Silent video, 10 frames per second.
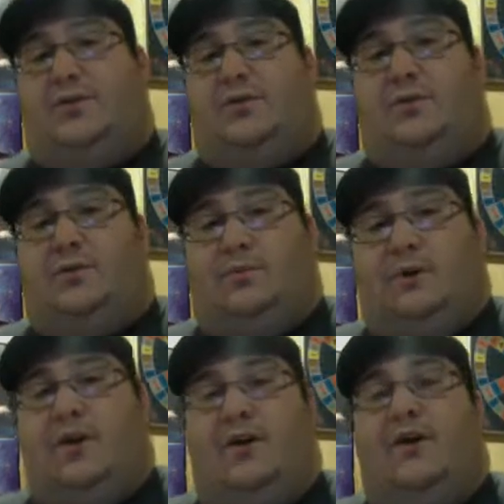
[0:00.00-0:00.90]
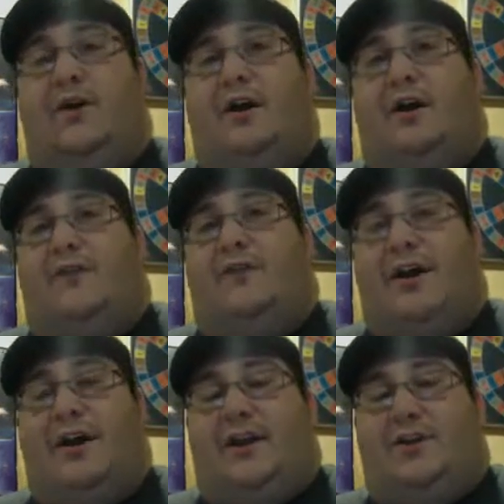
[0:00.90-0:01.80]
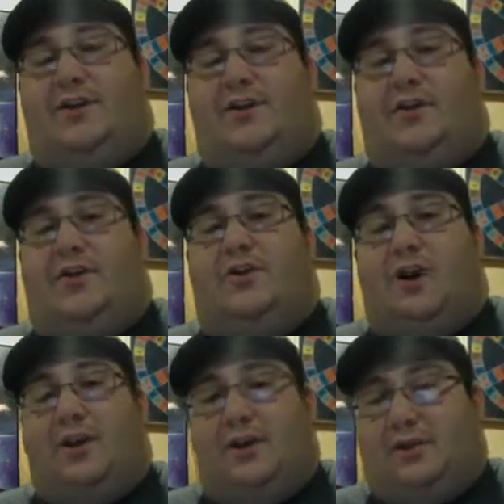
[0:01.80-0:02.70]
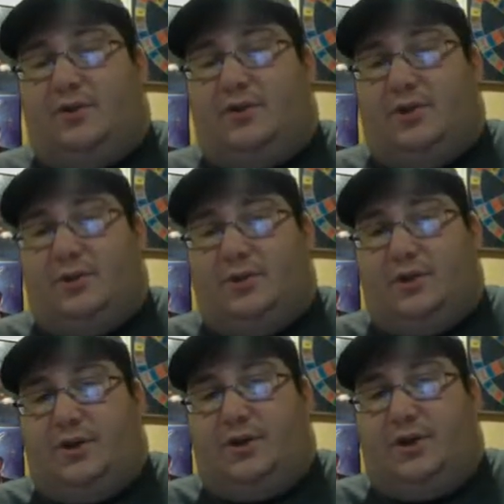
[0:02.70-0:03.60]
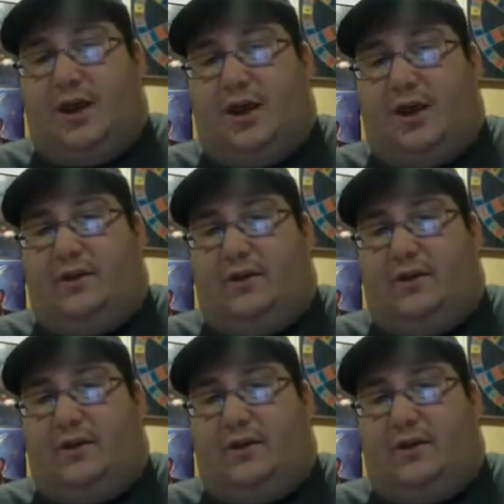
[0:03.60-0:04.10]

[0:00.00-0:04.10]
two fight against each other, talk to each other, and